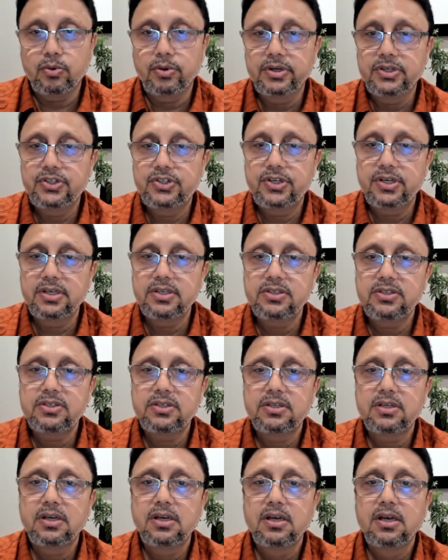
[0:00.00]

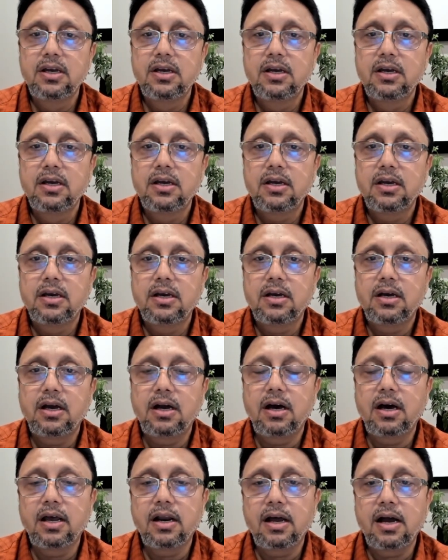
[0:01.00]
questions
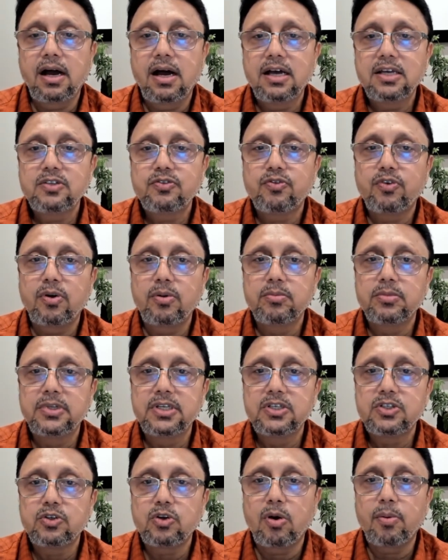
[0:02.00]
are asked
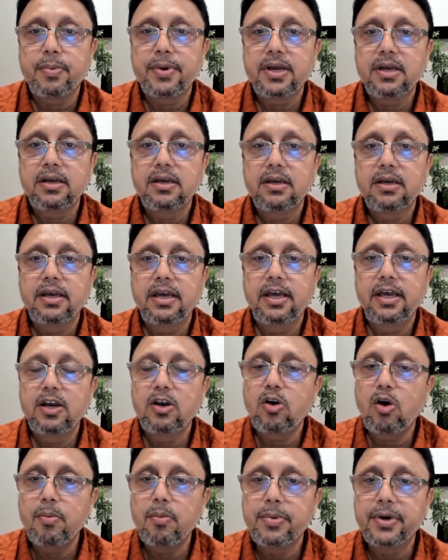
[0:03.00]
from this topic
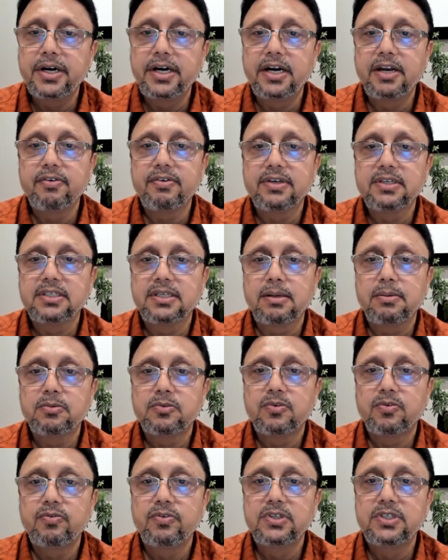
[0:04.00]
in competitive
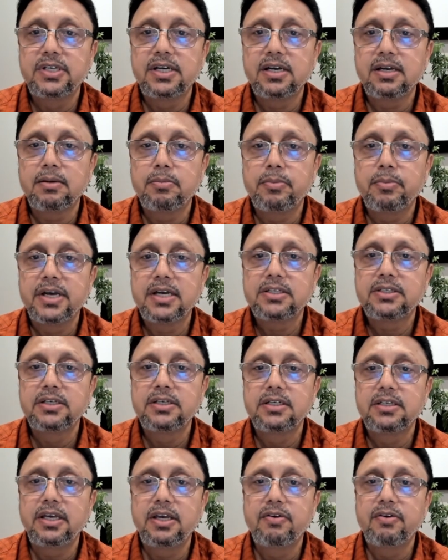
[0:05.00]
exams, which
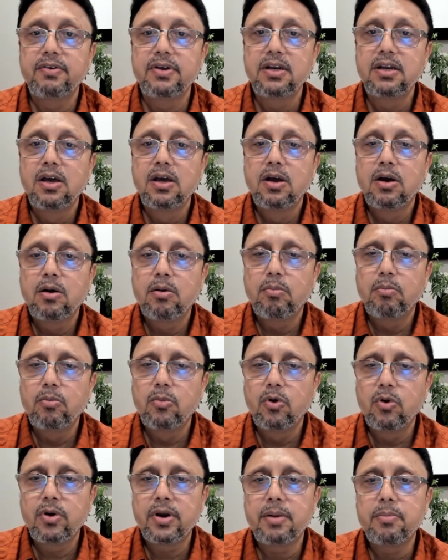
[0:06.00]
makes it even
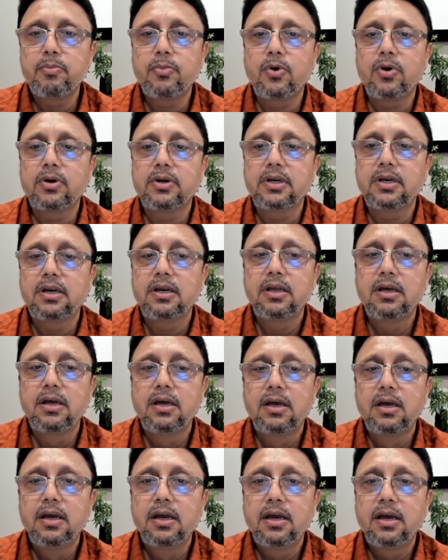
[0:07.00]
more important.
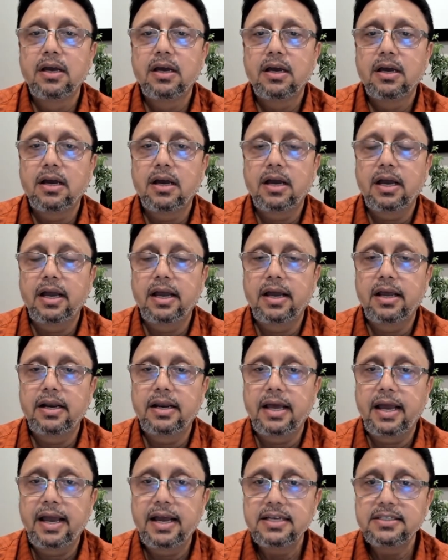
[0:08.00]

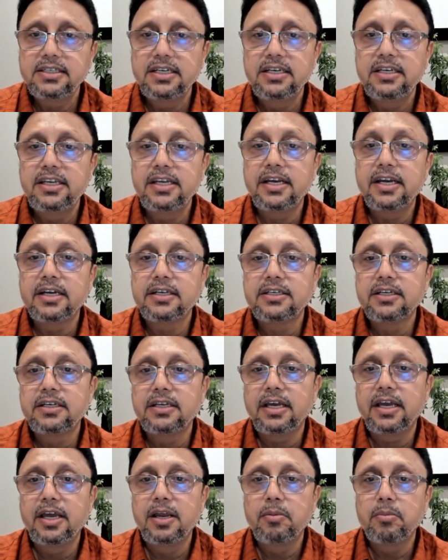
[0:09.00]
And as
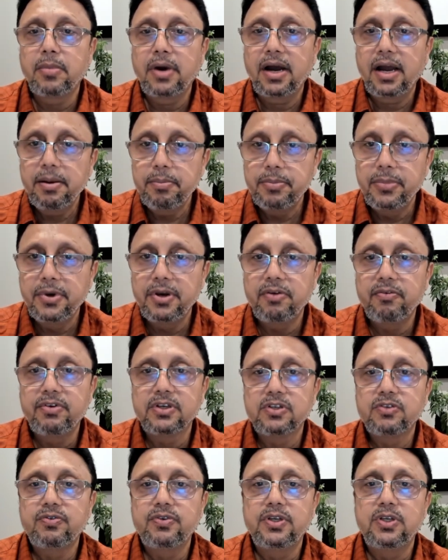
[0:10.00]
indicated in my
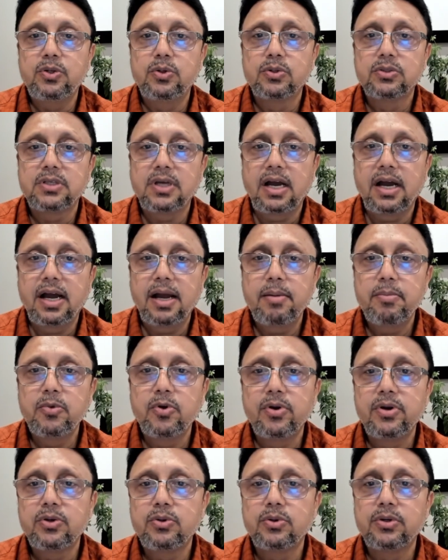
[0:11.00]
previous videos, I
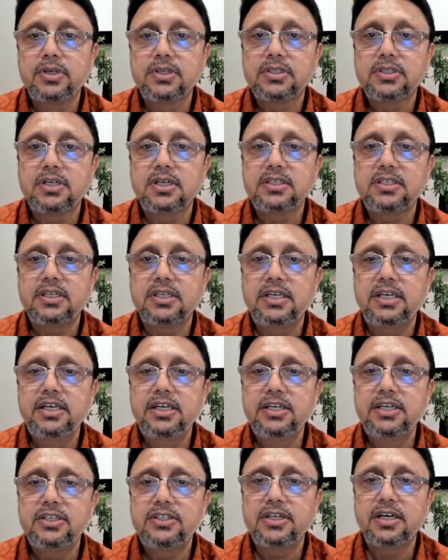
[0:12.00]
am going to discuss
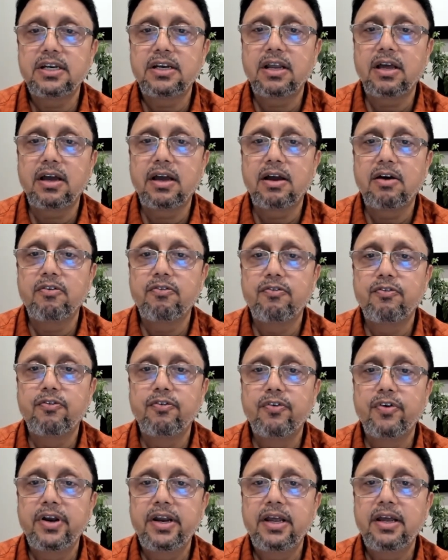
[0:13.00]
each and
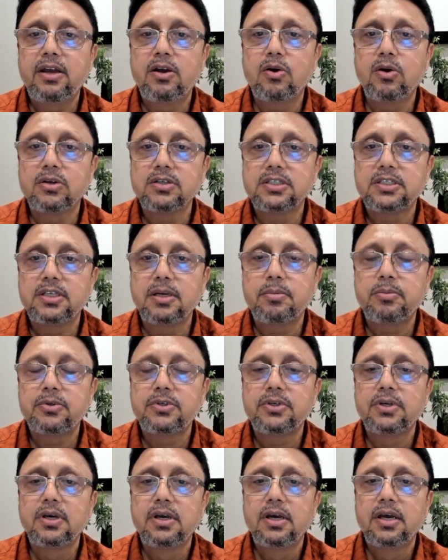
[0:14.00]
every
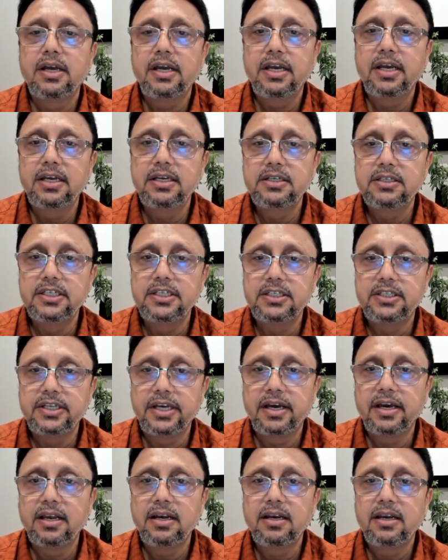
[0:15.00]
concept in
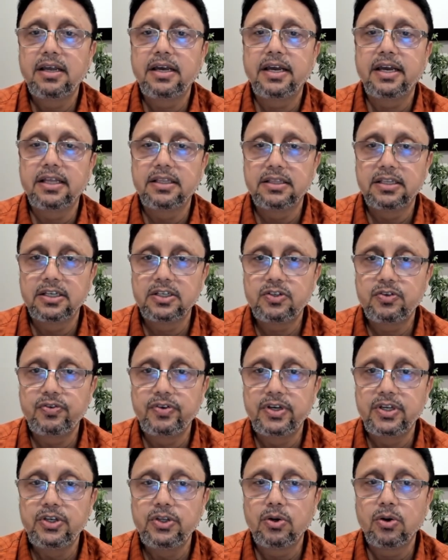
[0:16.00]
detail in
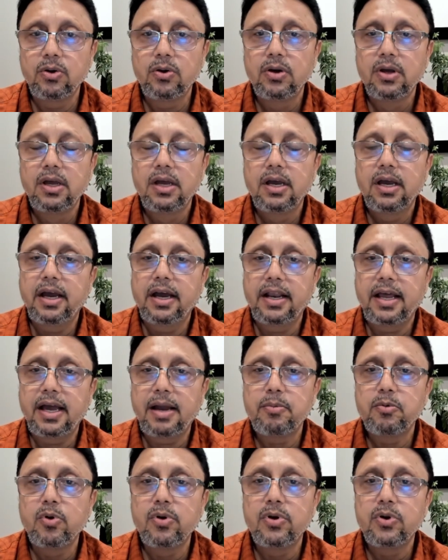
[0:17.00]
this video, and
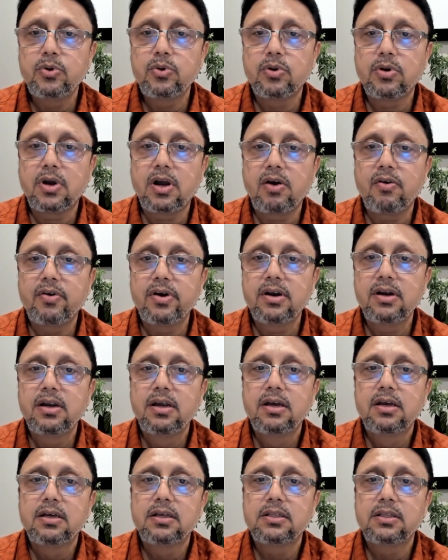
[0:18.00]
I am going to cover
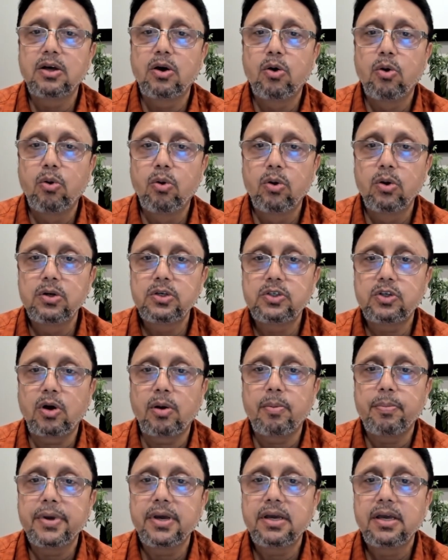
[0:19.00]
the whole
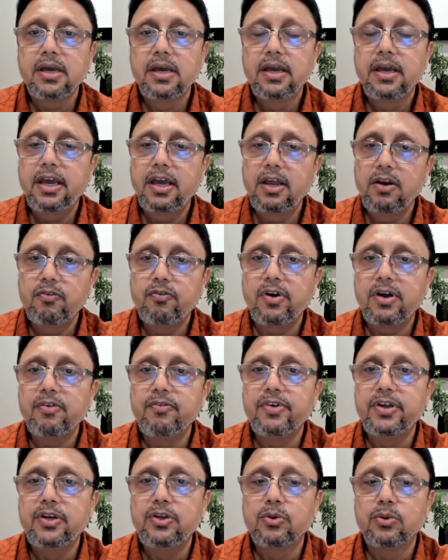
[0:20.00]
topic in
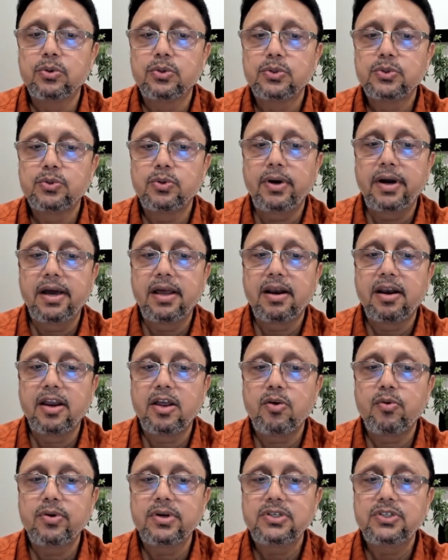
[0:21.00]
one video. So I
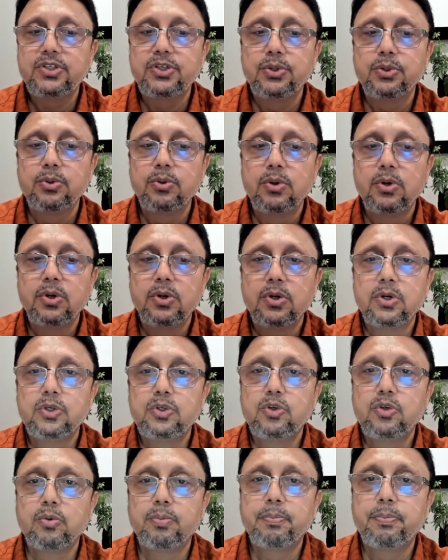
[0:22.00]
request you
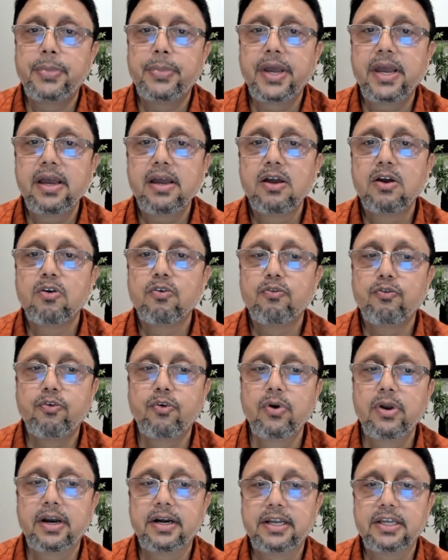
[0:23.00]
to pay
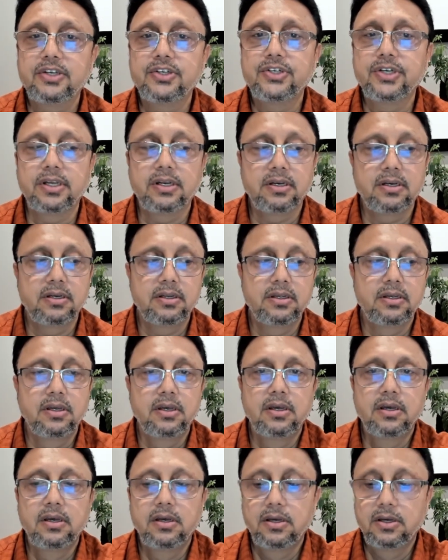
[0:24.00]
full attention.
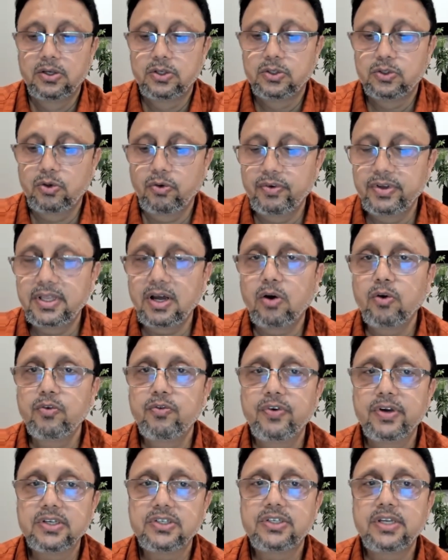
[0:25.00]
So
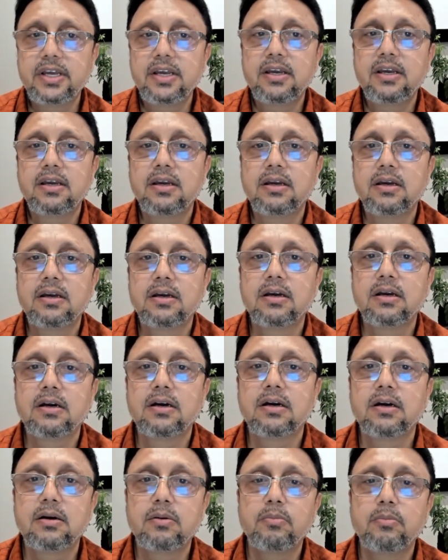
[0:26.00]
without wasting
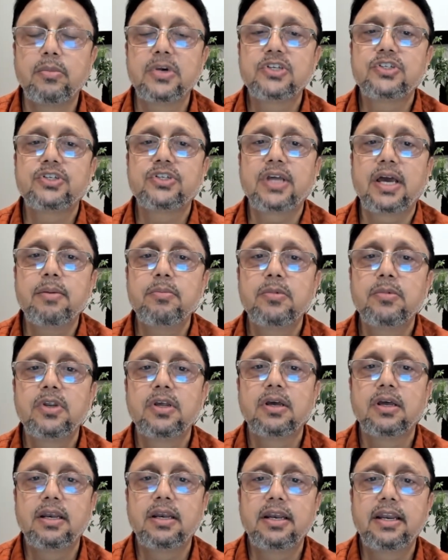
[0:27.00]
much
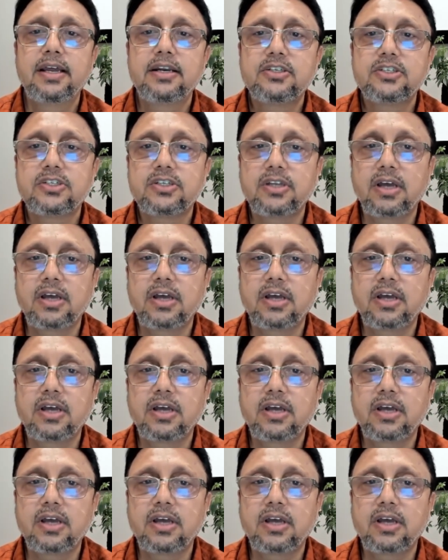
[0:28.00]
time, let's